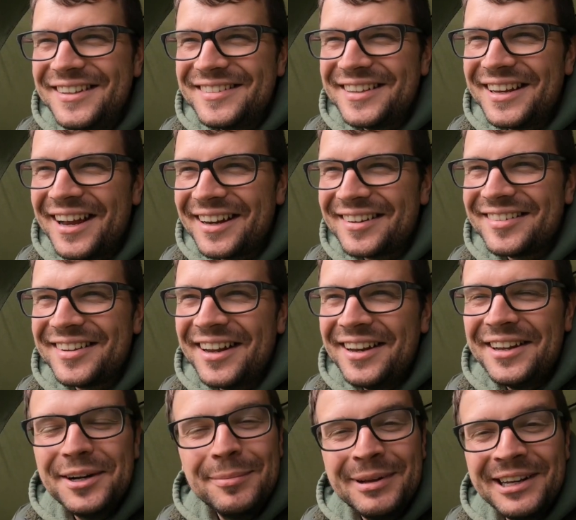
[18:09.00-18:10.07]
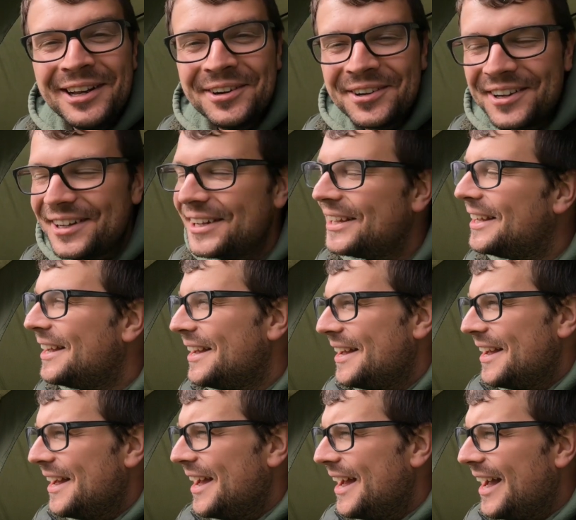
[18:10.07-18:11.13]
So yeah, I can stay a little bit longer.
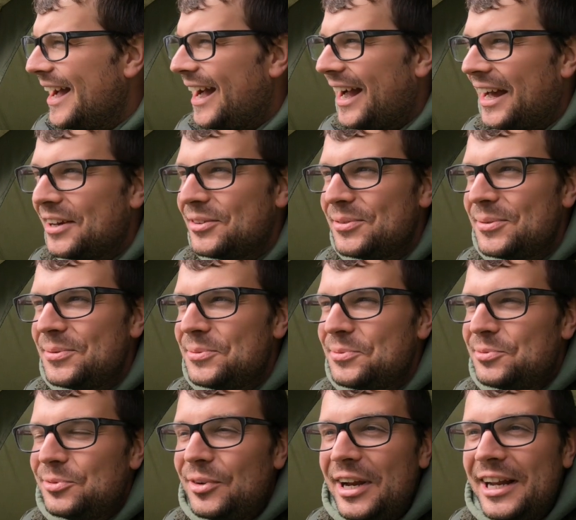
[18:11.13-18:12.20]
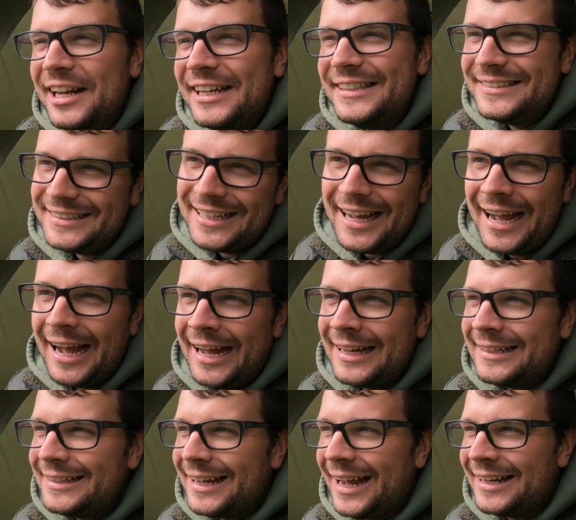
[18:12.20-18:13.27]
And really,
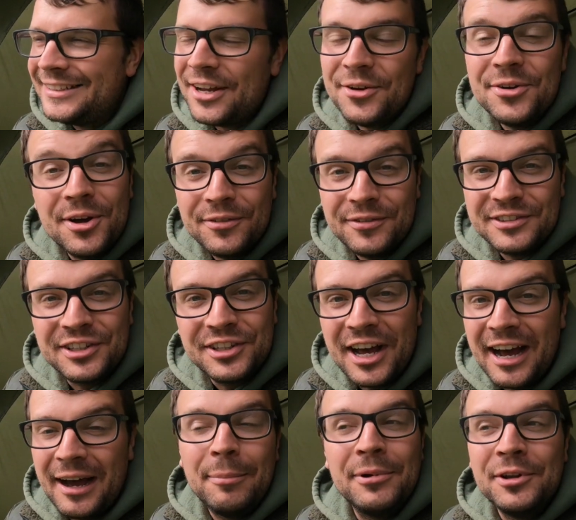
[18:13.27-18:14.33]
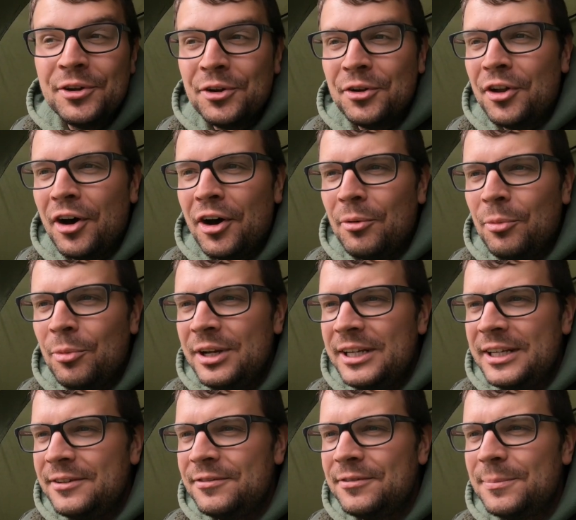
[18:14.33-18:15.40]
I don't know if it's going to happen or not.
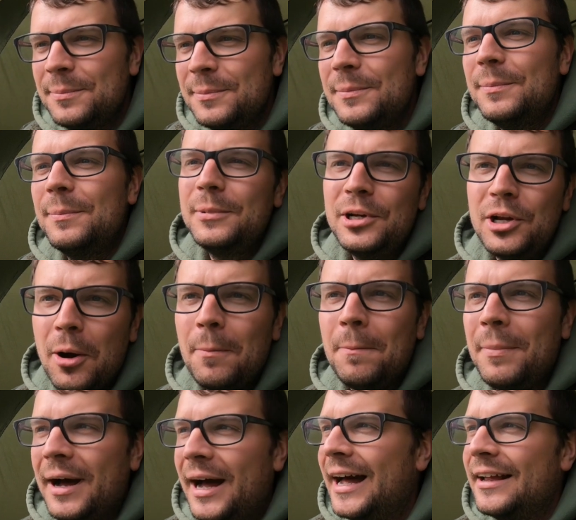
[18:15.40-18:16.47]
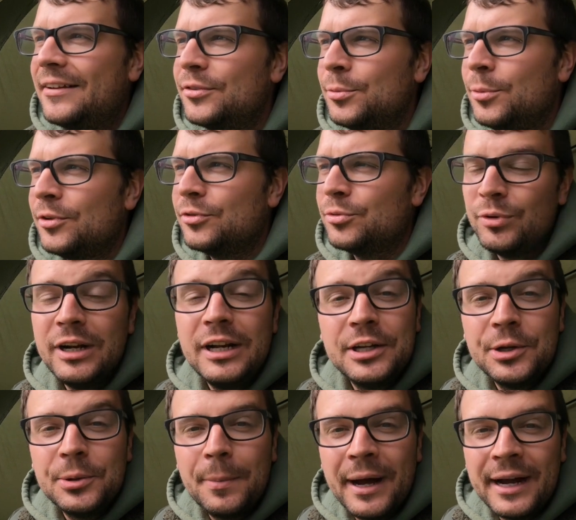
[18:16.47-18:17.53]
We've gone past what's really
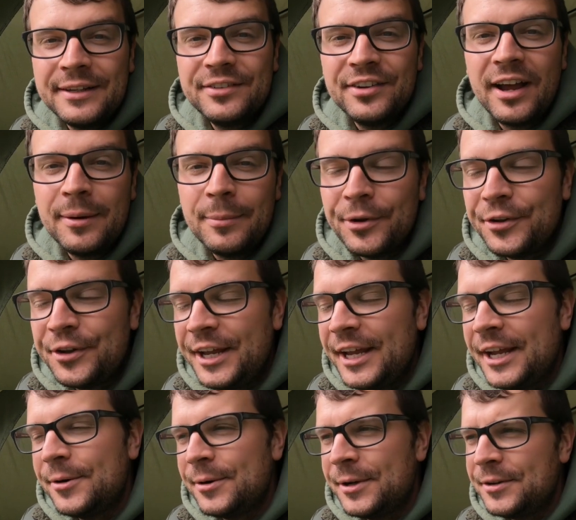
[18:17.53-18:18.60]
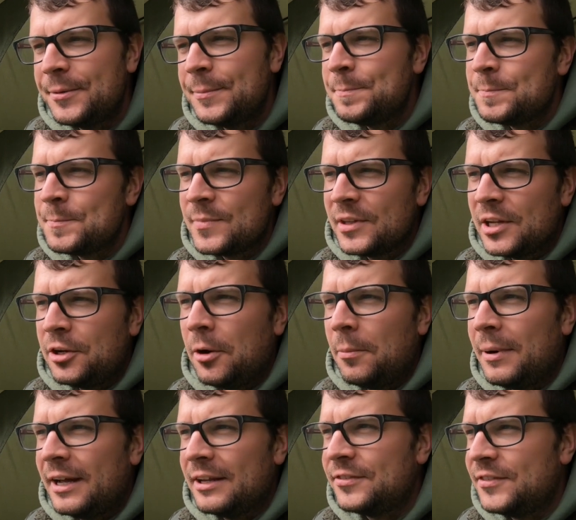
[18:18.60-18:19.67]
good bite time on here and gone
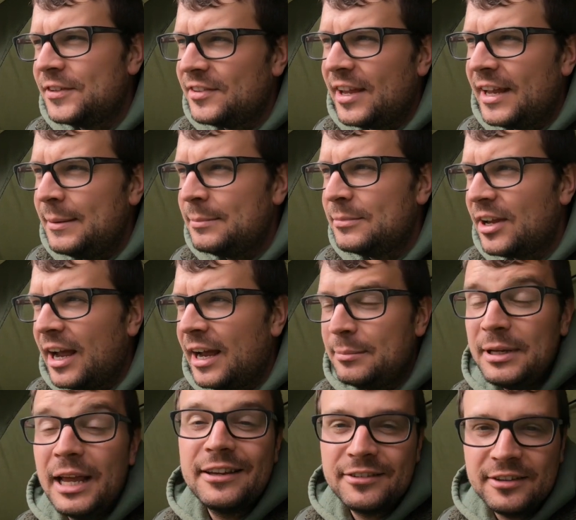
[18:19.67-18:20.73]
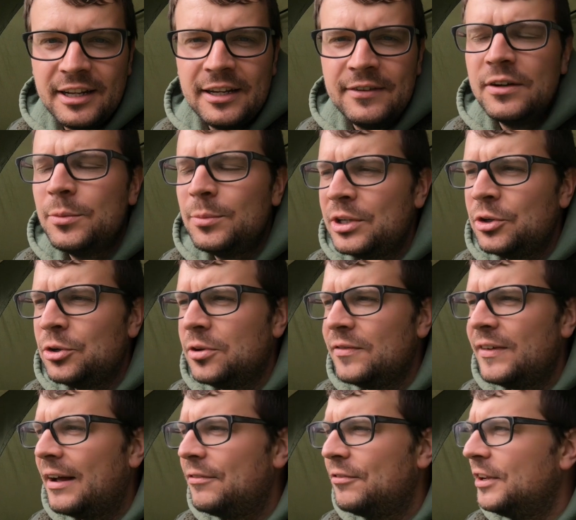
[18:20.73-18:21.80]
past the same time yesterday that we caught
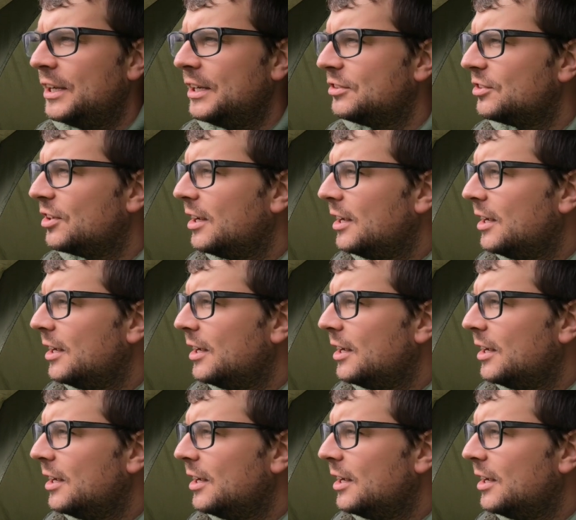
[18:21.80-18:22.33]
that fish.